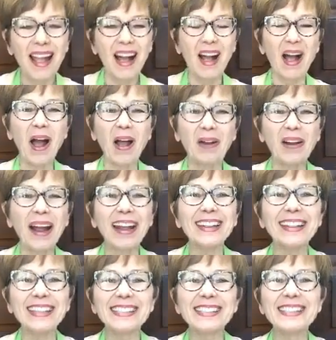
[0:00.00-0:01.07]
All right,
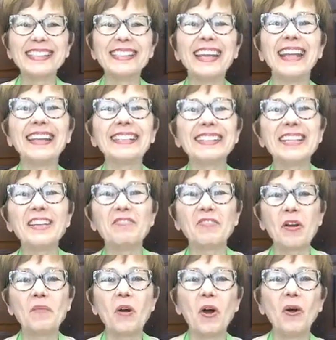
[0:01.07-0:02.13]
this is Nancy
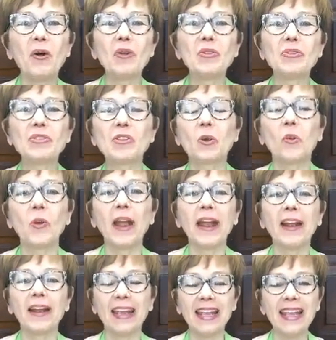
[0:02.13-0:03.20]
from Old
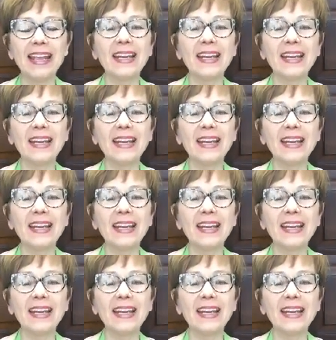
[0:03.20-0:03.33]
Square Inn.